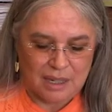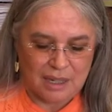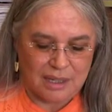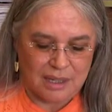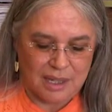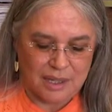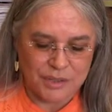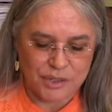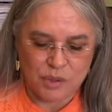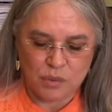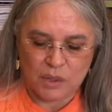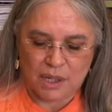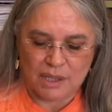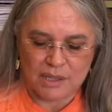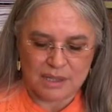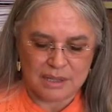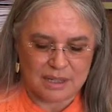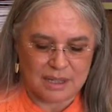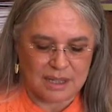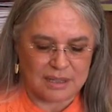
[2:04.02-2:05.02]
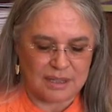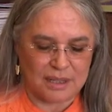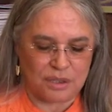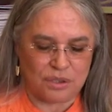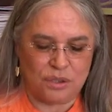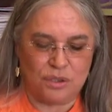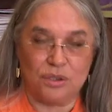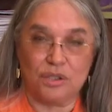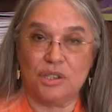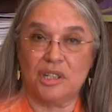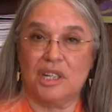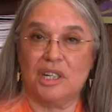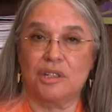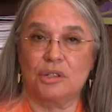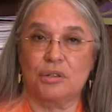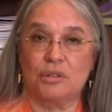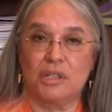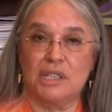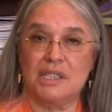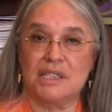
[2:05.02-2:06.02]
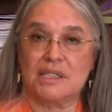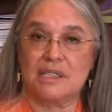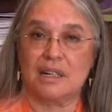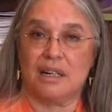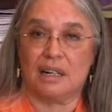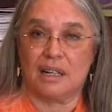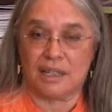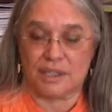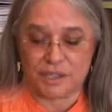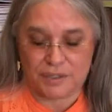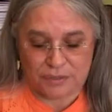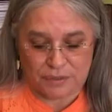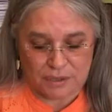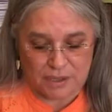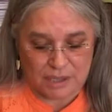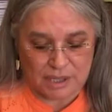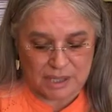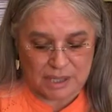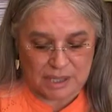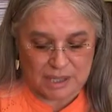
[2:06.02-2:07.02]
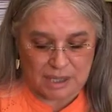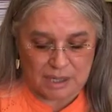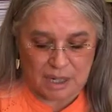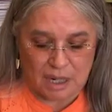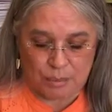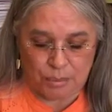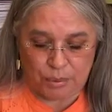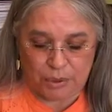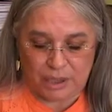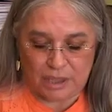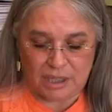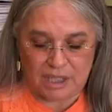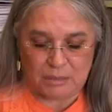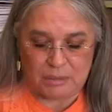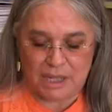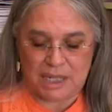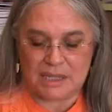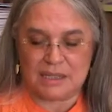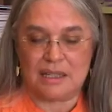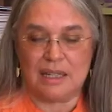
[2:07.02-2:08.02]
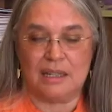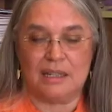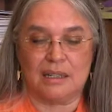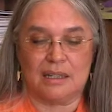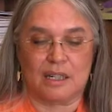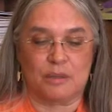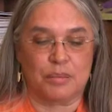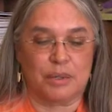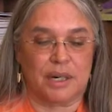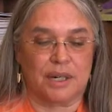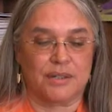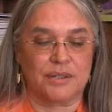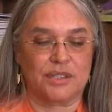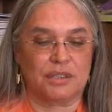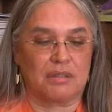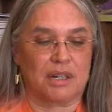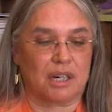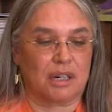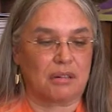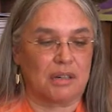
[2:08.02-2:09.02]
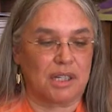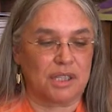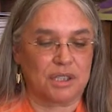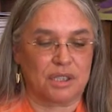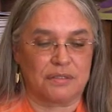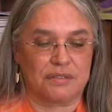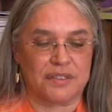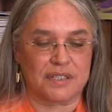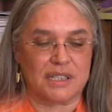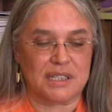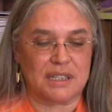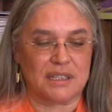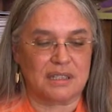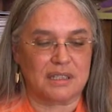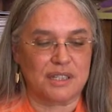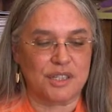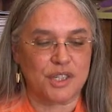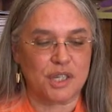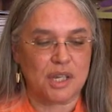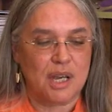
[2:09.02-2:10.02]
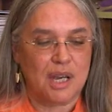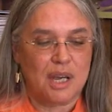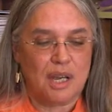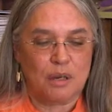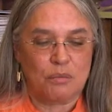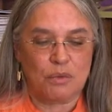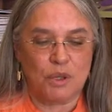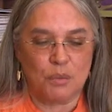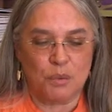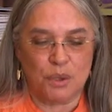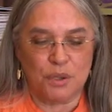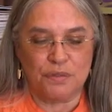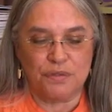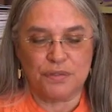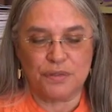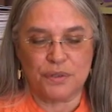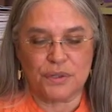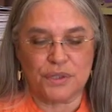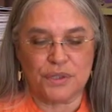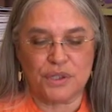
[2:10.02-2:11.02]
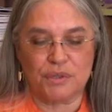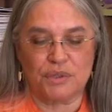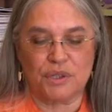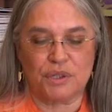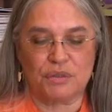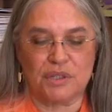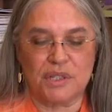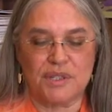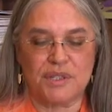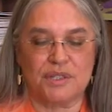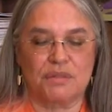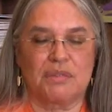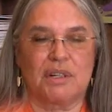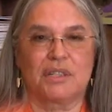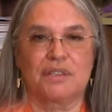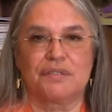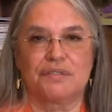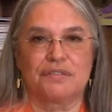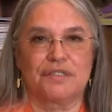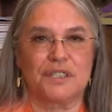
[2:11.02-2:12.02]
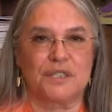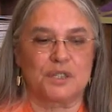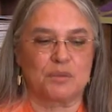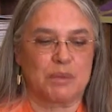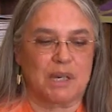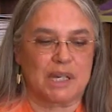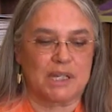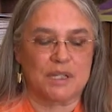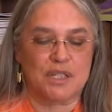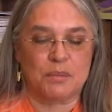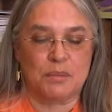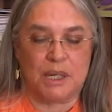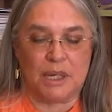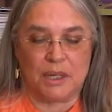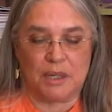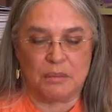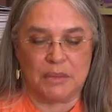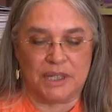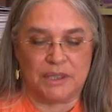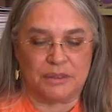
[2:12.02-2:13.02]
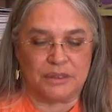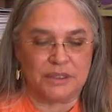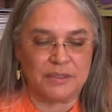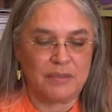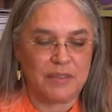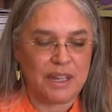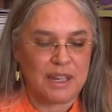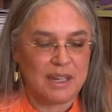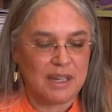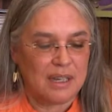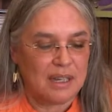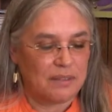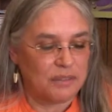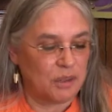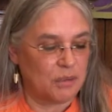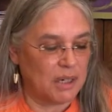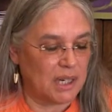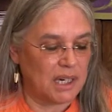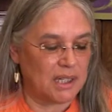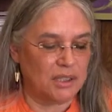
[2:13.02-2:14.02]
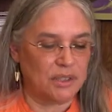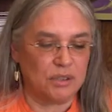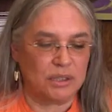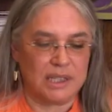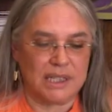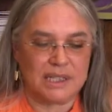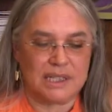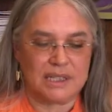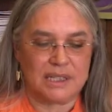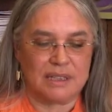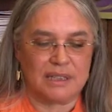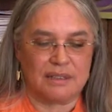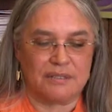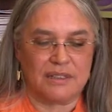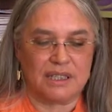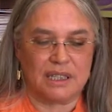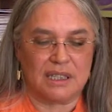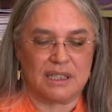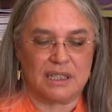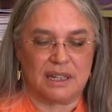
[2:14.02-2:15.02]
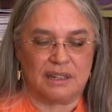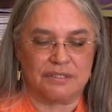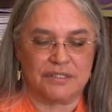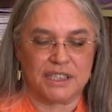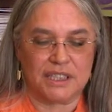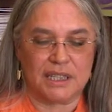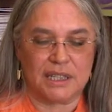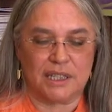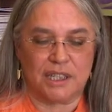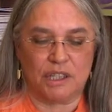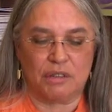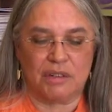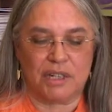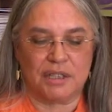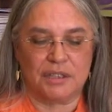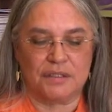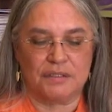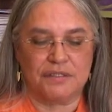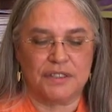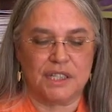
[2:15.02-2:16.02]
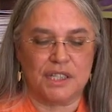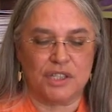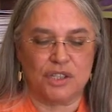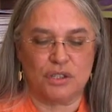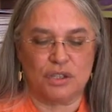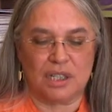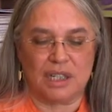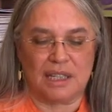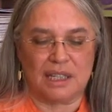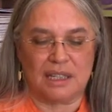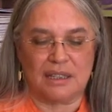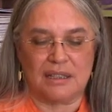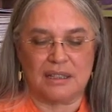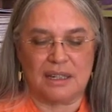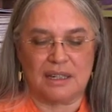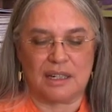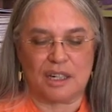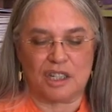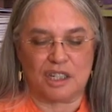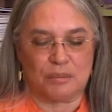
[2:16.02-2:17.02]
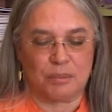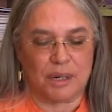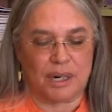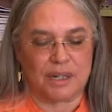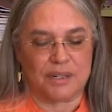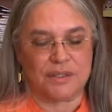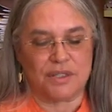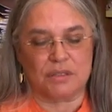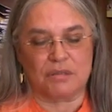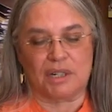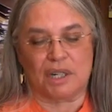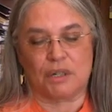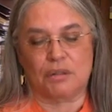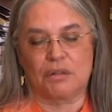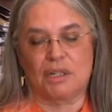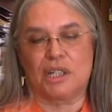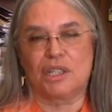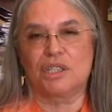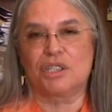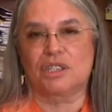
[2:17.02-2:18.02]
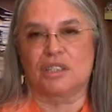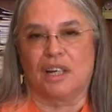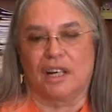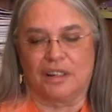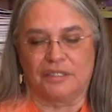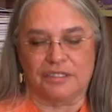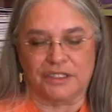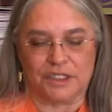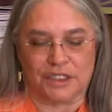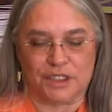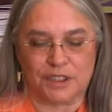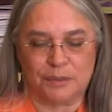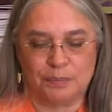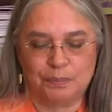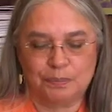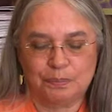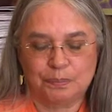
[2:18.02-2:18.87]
I also want to say that due to increased costs for uh, operating and maintaining our parks and recreation facilities, we were forced to increase the rental fees by a small amount. If you want a new listing of the uh, facility rental fees, you can get that at the Parks and Recreation Office.